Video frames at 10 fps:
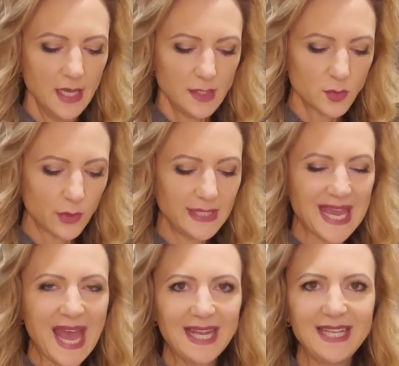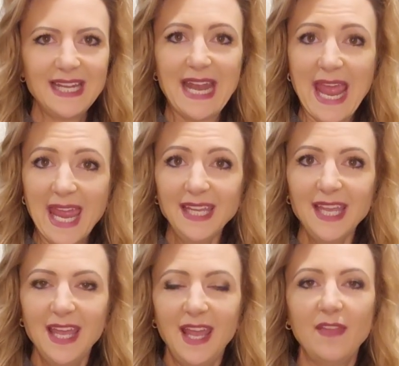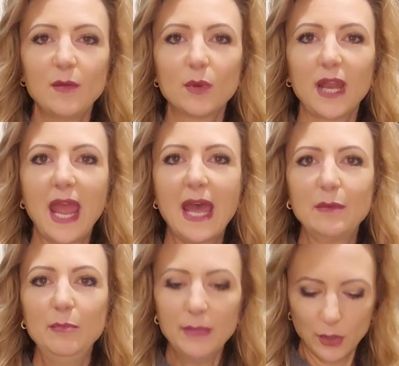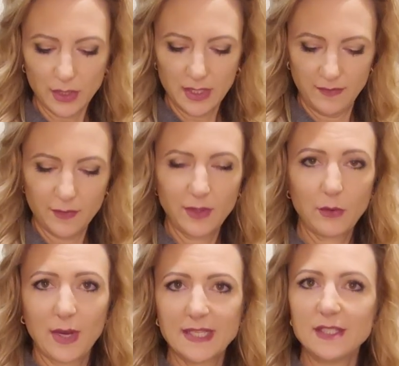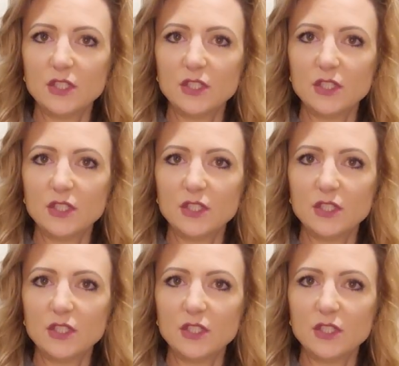is we're going to add in an egg, and then we're going to add milk for the crust.